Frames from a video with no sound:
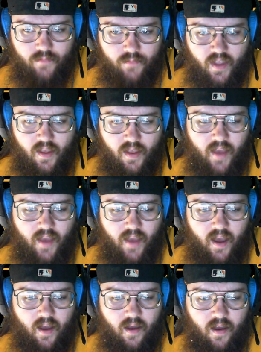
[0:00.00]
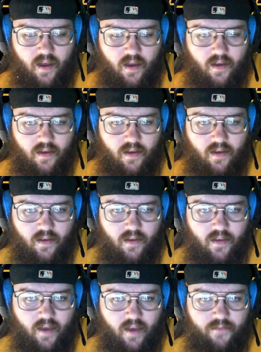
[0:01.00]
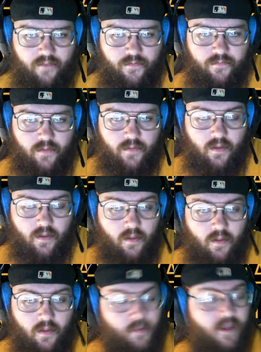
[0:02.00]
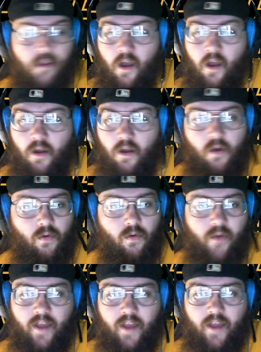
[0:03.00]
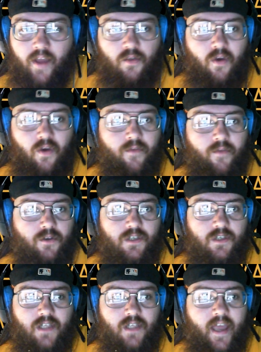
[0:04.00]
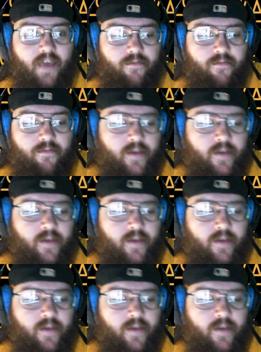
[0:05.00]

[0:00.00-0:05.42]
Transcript: Lupita Nyong'o, great in 12 Years a Slave.